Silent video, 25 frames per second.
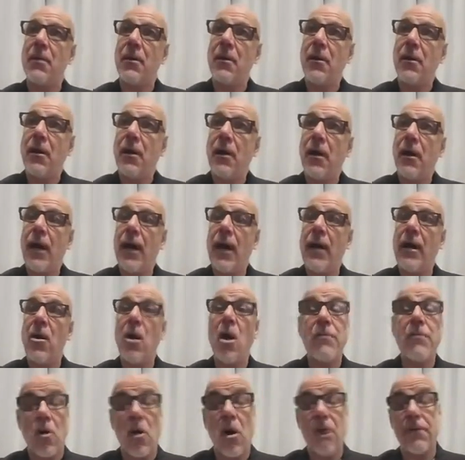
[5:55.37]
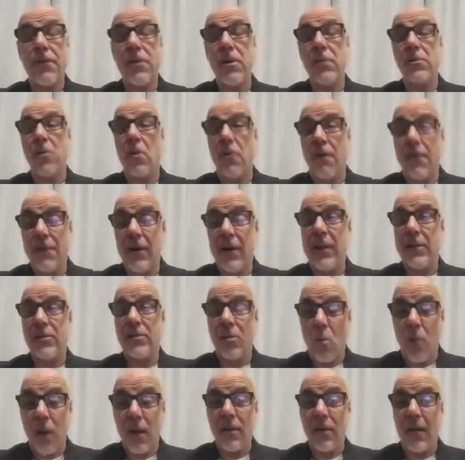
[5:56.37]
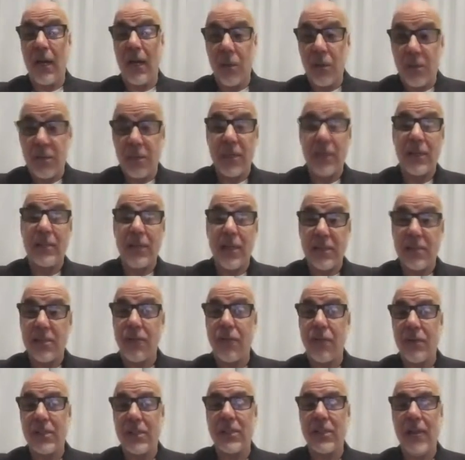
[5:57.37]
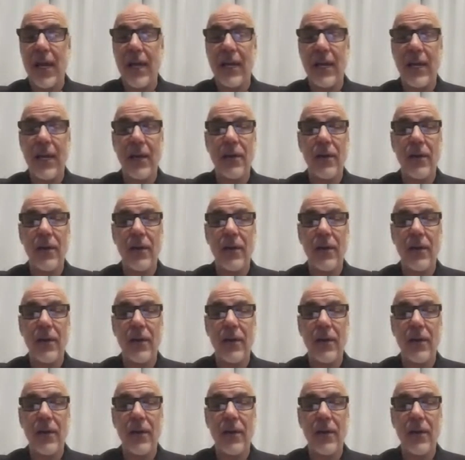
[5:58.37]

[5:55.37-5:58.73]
And overconfidence often leads to one thing, which is excessive risk-taking.